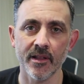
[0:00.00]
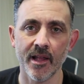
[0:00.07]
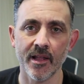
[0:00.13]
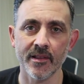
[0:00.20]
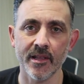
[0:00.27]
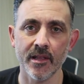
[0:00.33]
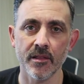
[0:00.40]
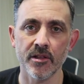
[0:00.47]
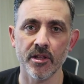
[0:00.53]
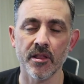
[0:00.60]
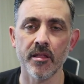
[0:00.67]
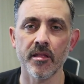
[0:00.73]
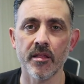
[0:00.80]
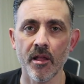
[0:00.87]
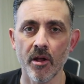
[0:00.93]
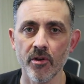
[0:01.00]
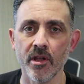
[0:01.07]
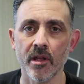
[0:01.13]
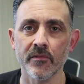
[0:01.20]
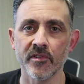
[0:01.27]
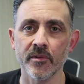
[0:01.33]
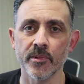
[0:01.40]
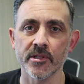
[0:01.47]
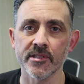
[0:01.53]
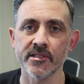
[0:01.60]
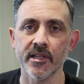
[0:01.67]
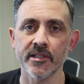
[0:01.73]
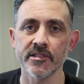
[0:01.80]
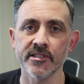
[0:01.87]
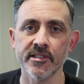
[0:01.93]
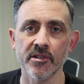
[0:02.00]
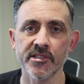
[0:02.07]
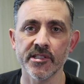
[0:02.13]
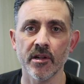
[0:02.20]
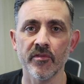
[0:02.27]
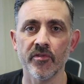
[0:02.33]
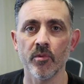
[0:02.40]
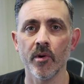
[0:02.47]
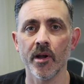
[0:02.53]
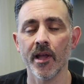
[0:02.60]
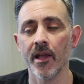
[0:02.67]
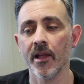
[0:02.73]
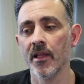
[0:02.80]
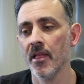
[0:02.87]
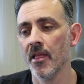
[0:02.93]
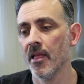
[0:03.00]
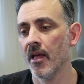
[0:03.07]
Andy is just so comfortable on stage, so self-aware.